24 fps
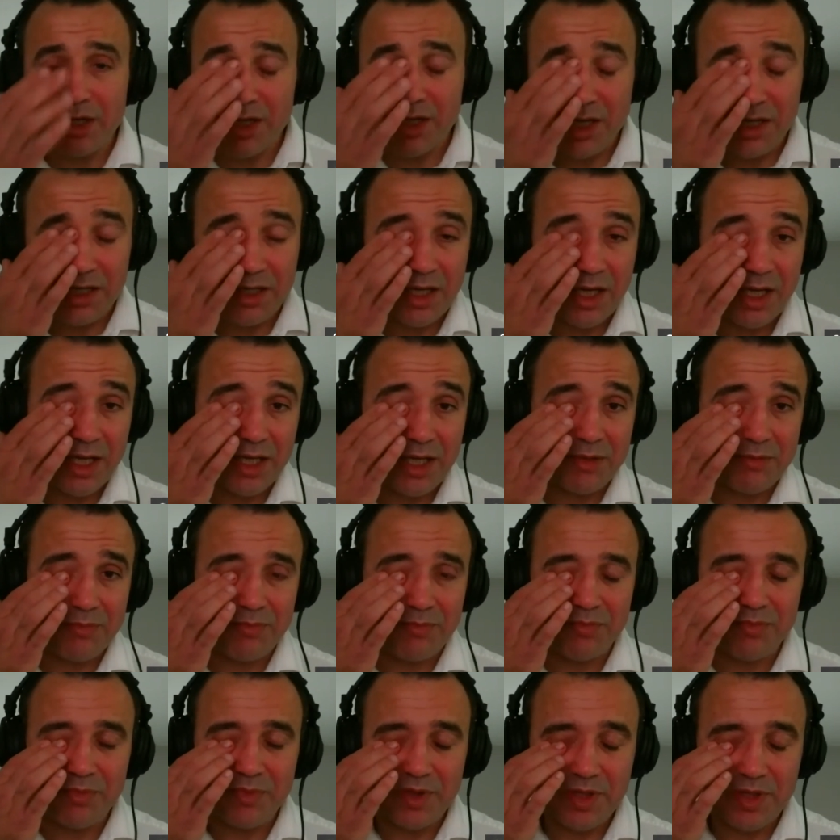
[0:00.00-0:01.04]

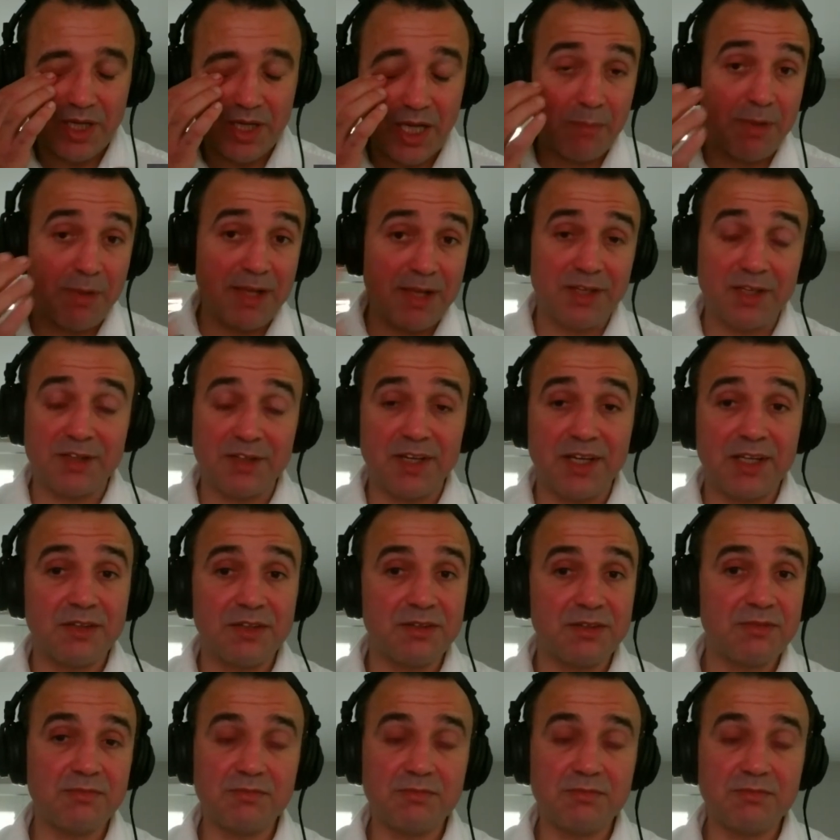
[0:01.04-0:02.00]
I meditate.